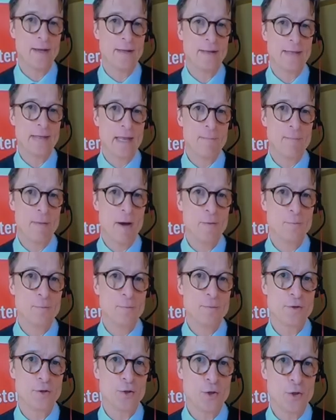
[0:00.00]
I came out
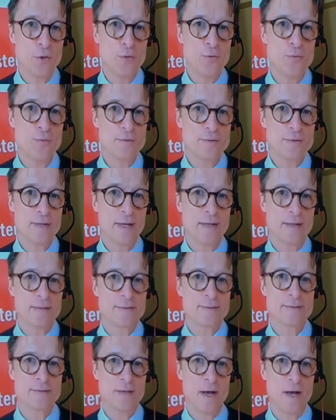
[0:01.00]
with the news that
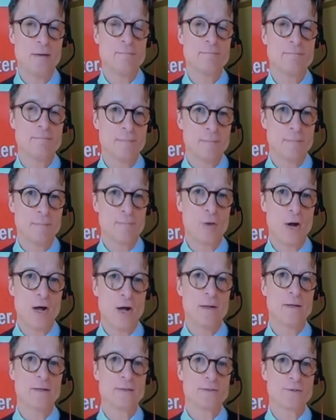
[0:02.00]
some
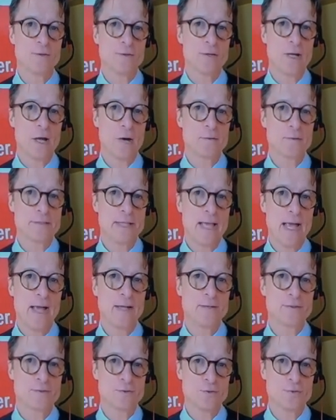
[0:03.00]
products are now
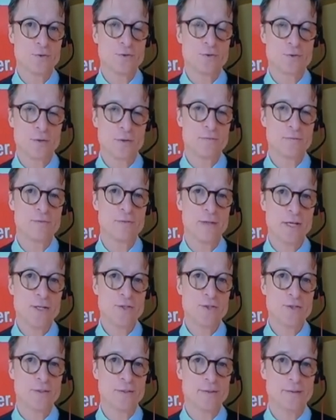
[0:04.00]
taxed due to
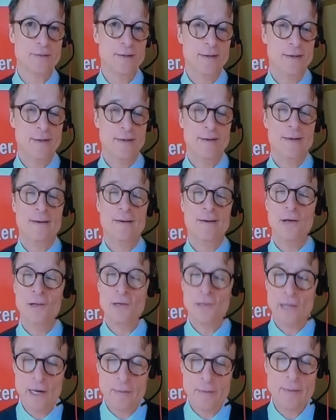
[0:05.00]
shrinkflation, a
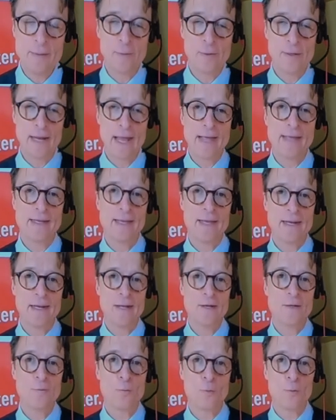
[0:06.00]
lot of people at Ag
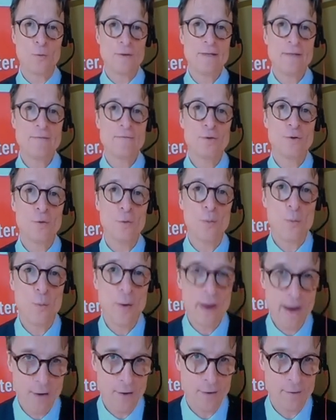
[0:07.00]
Canada weren't even
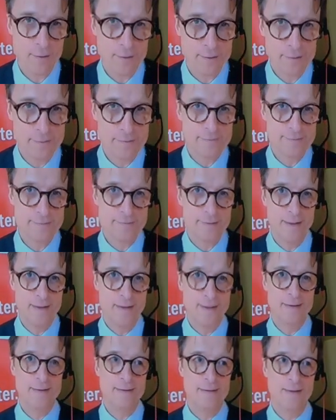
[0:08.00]
aware mm-hmm.
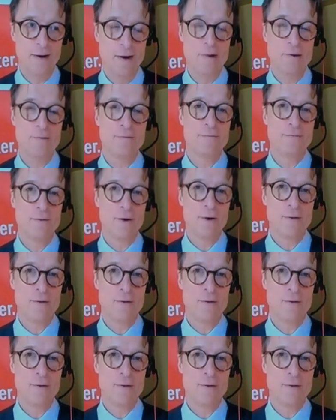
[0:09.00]
uh, of